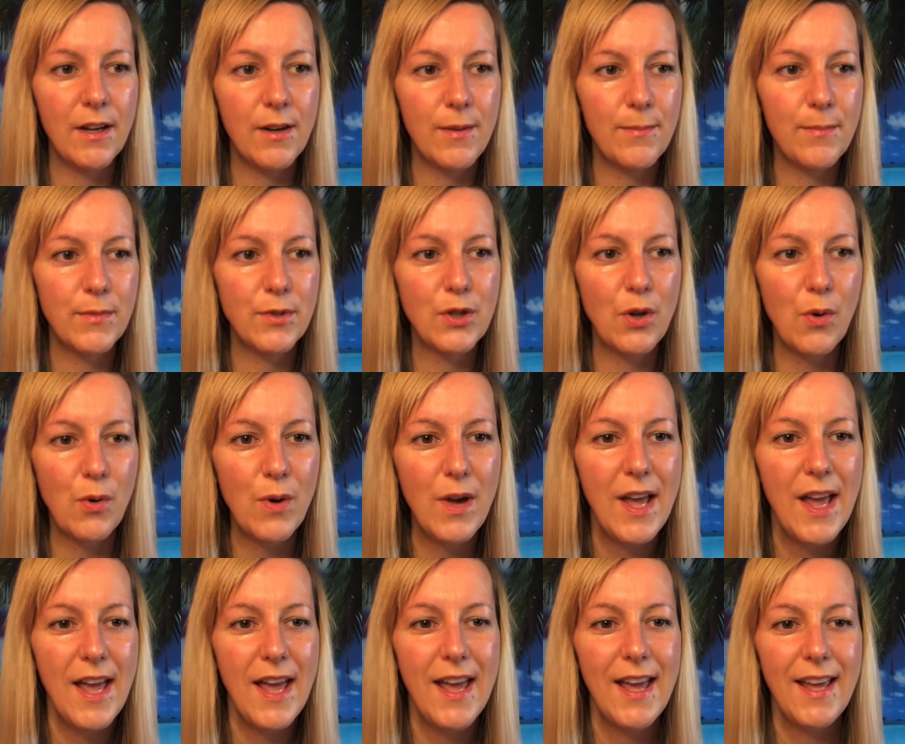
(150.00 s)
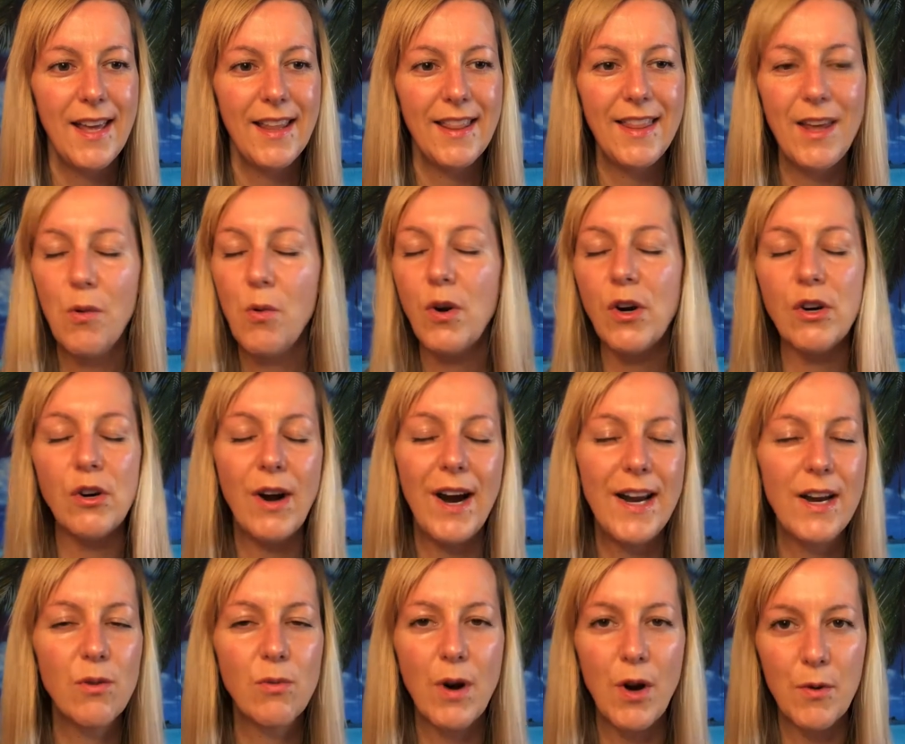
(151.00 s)
so they were
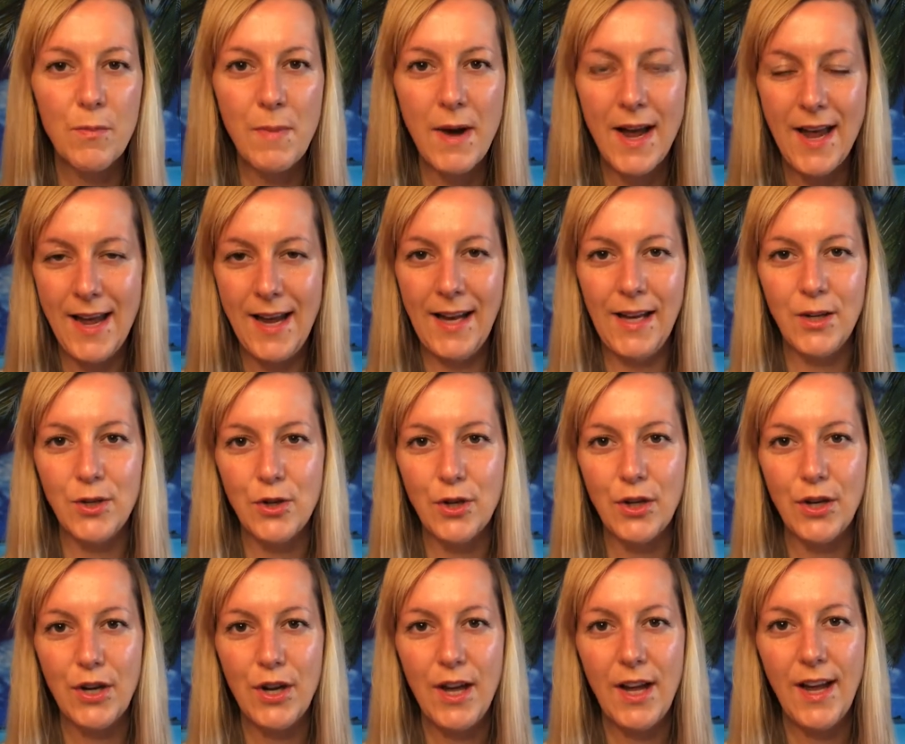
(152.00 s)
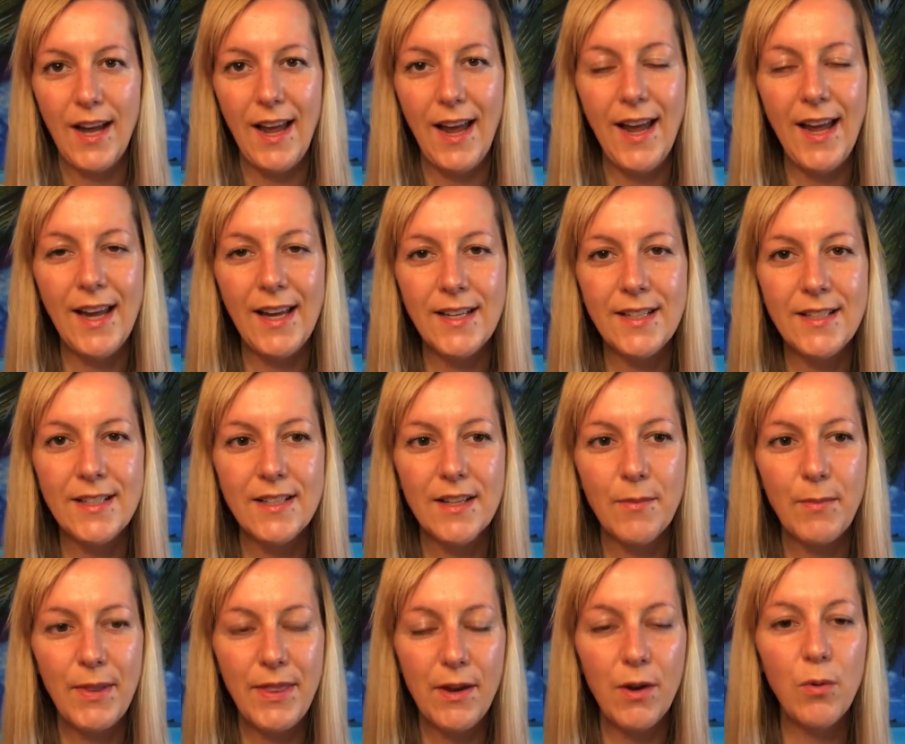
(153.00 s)
right around my age.
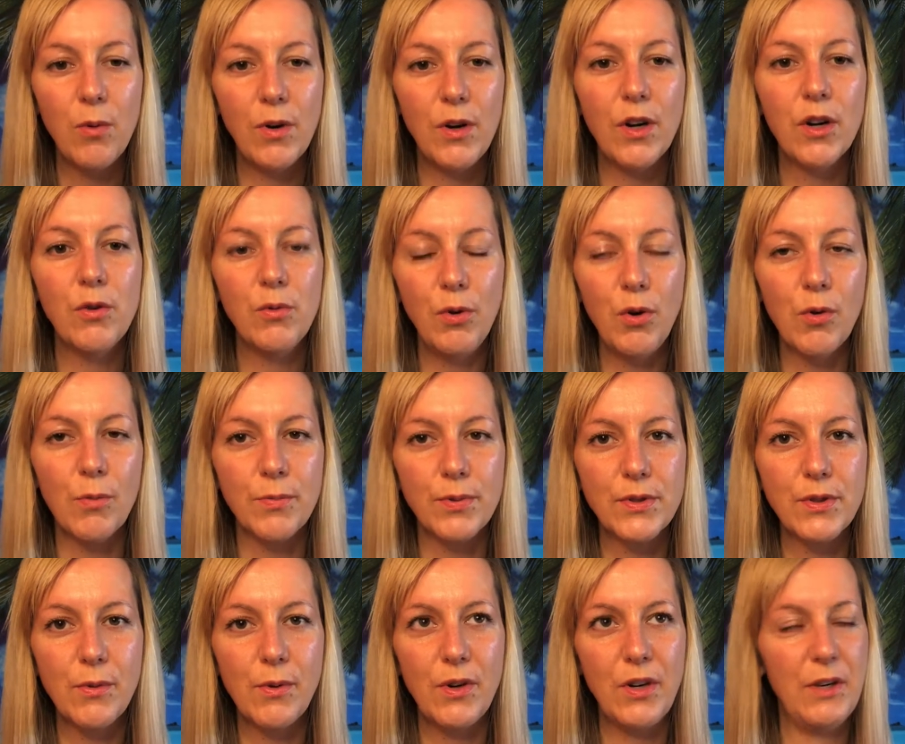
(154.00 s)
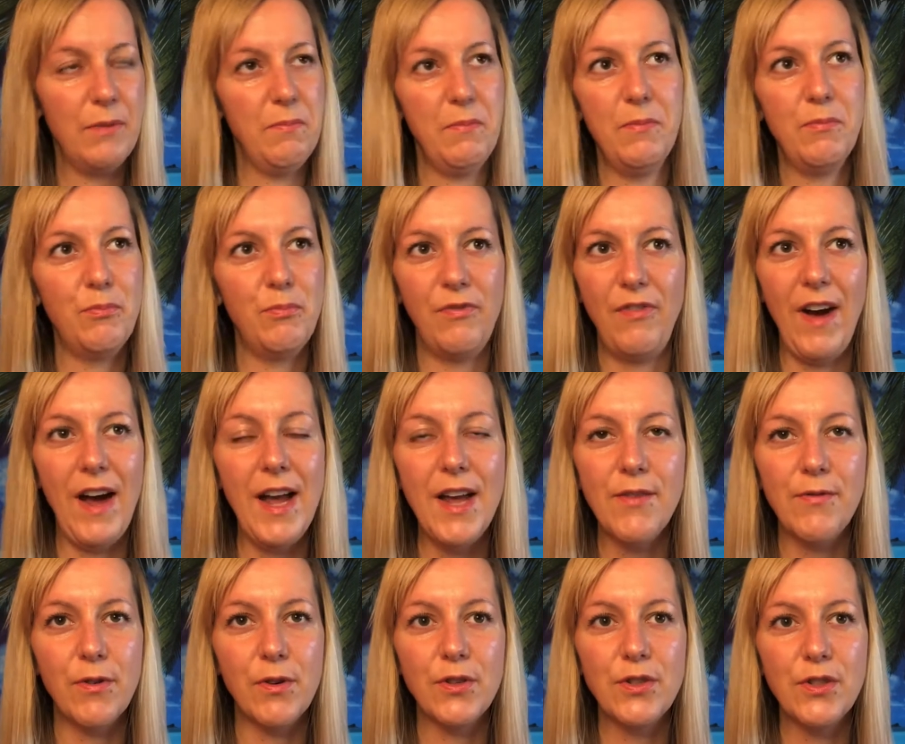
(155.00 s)
But they were a group, so we were
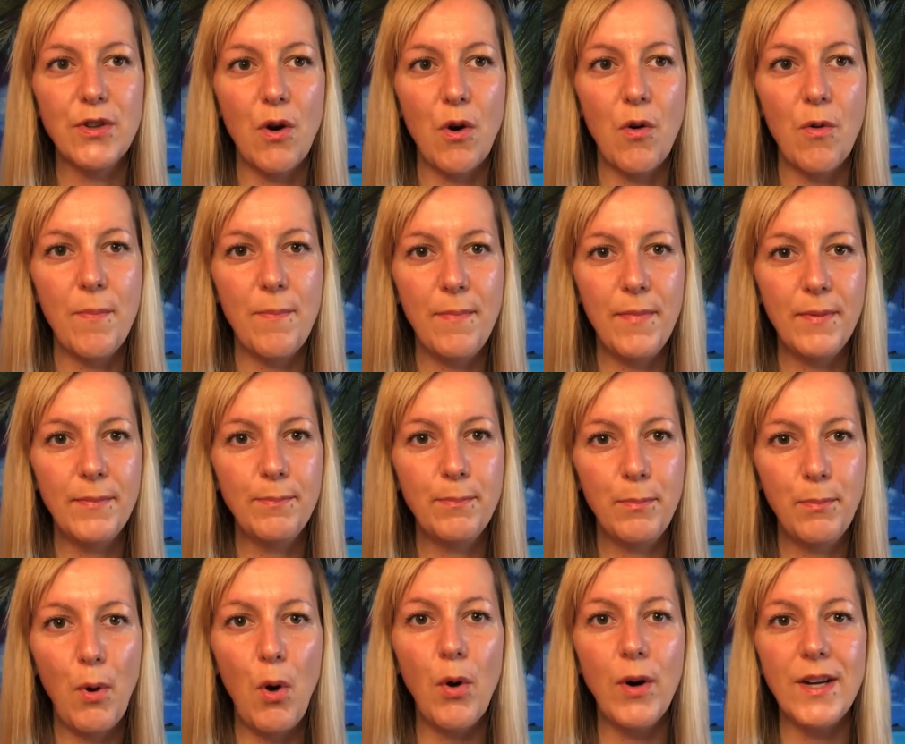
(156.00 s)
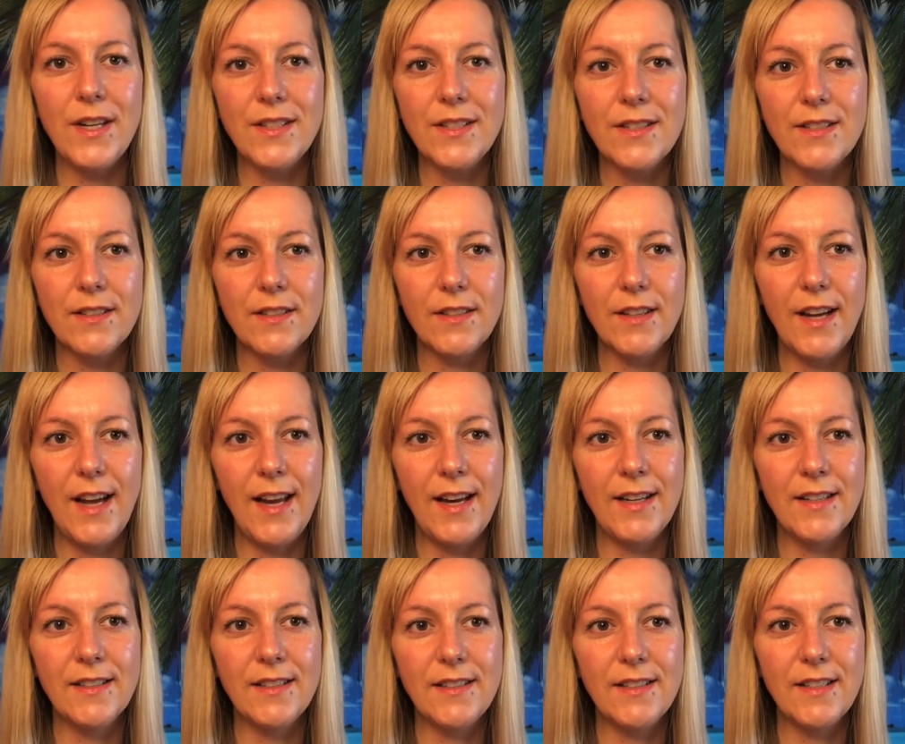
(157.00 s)
5 or so boys,
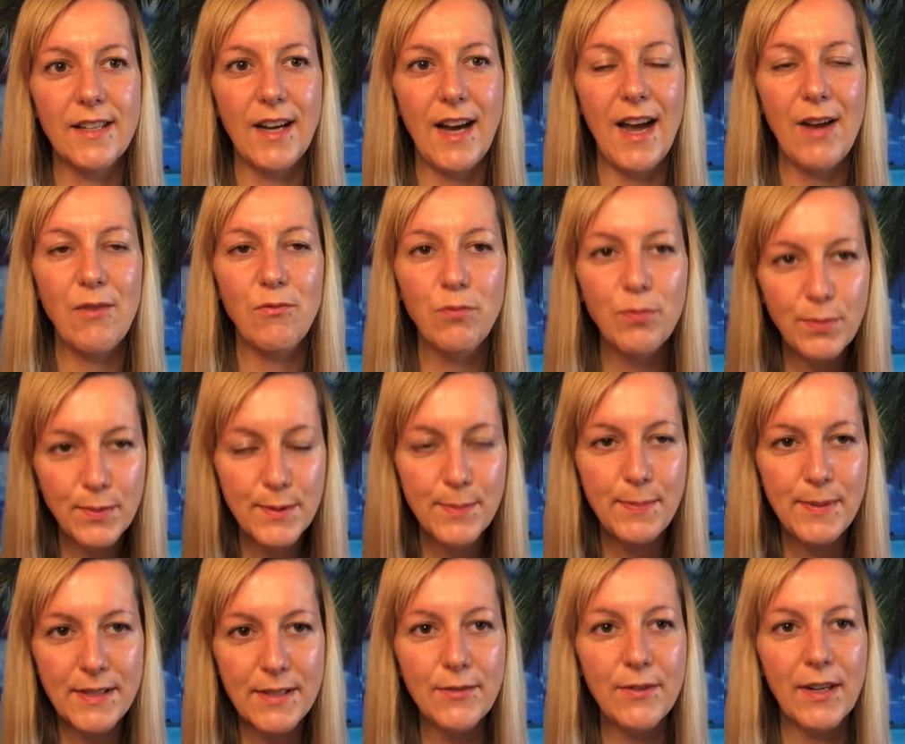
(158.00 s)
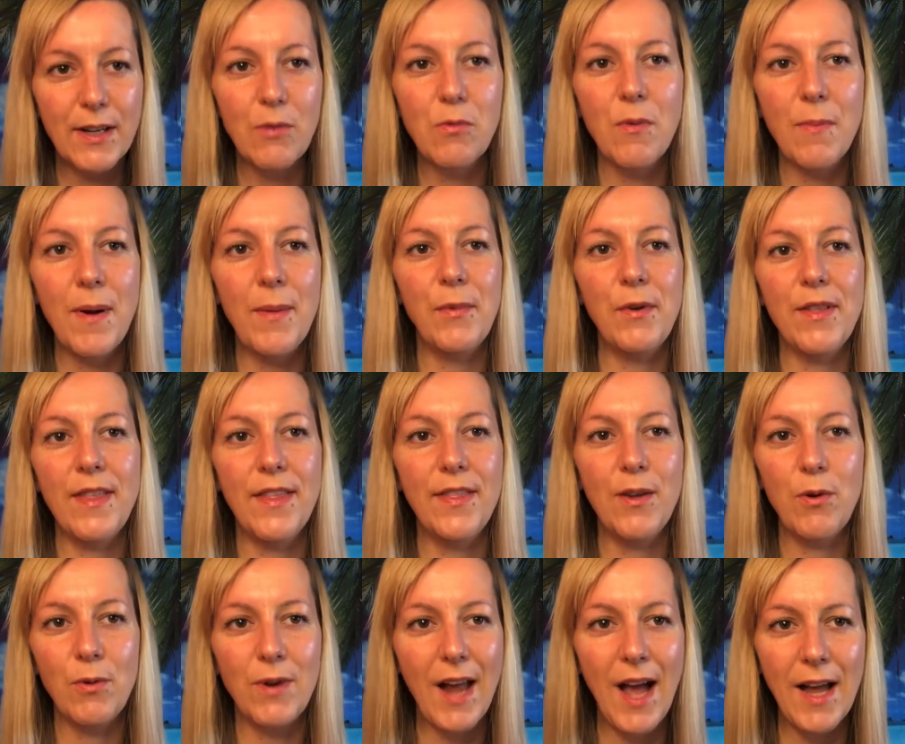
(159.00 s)
and I specifically remember that they
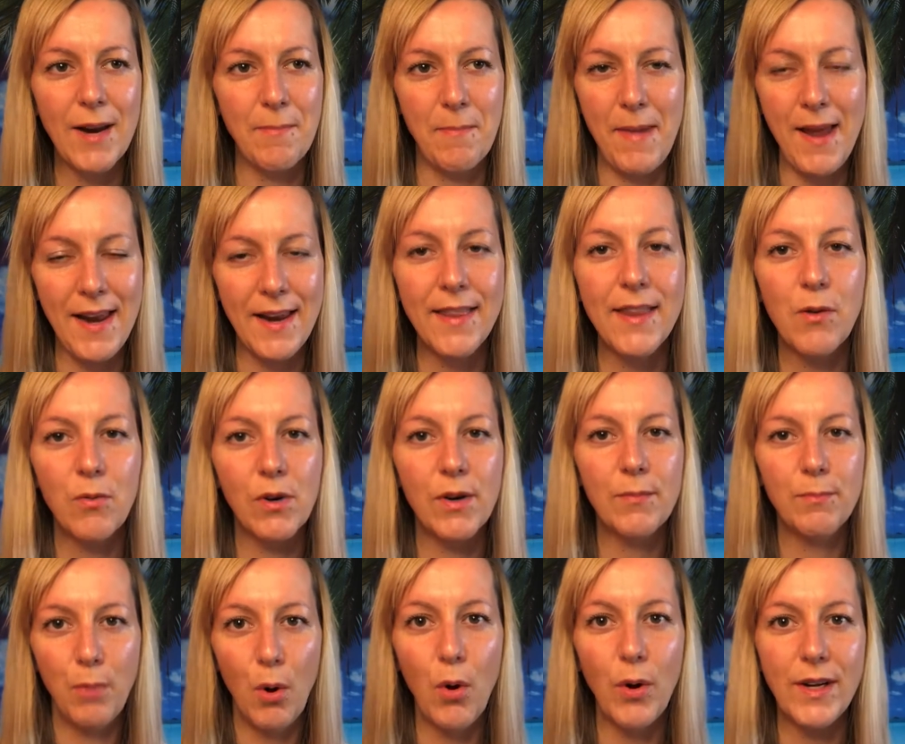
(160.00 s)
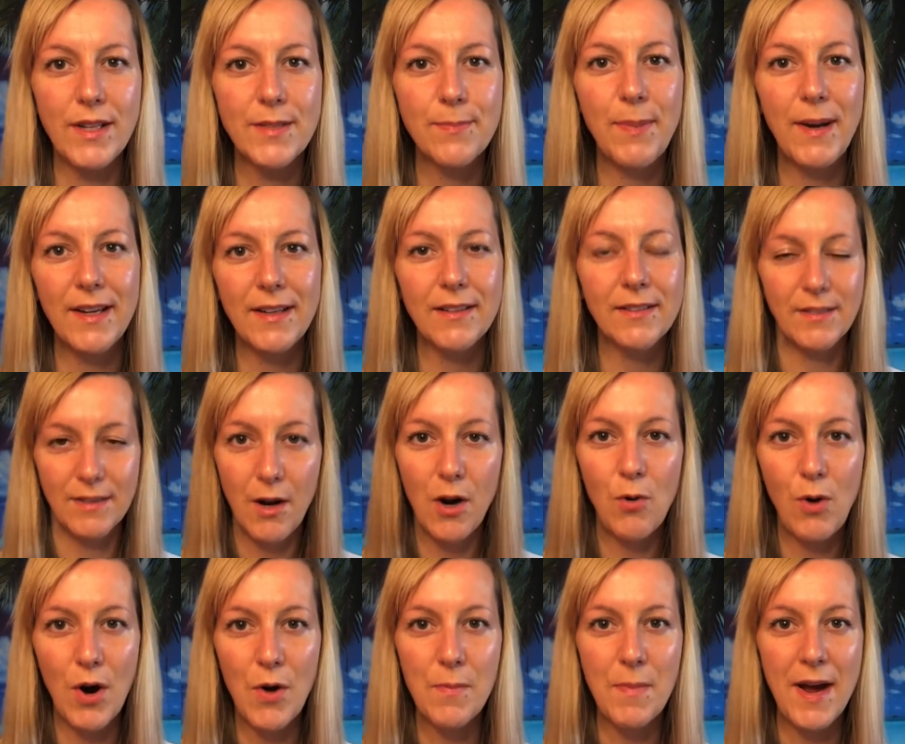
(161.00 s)
were not men, they were boys, but
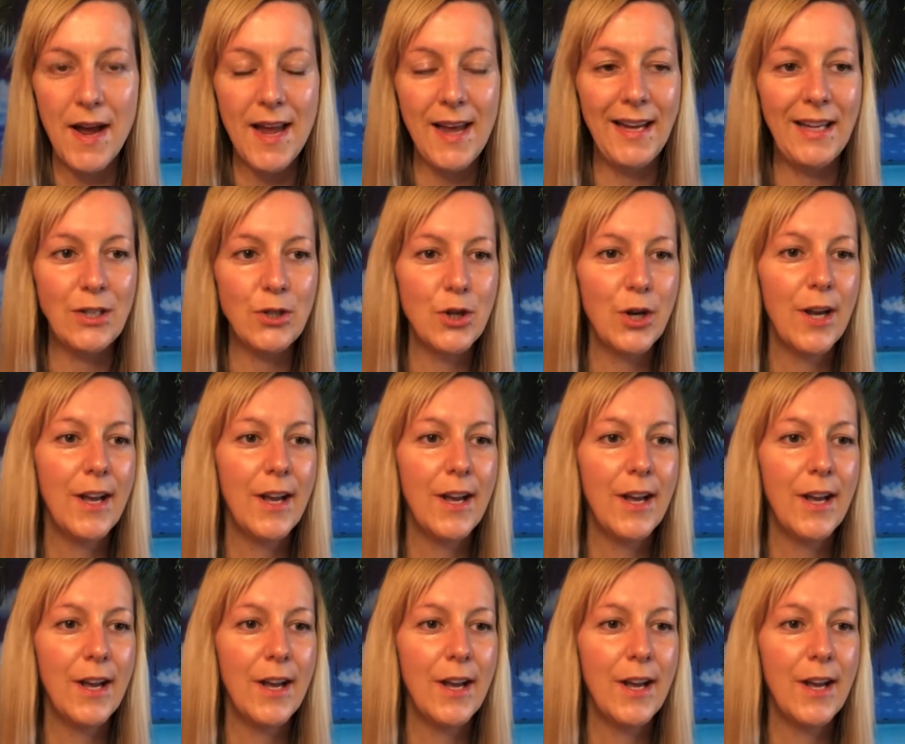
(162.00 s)
around my age.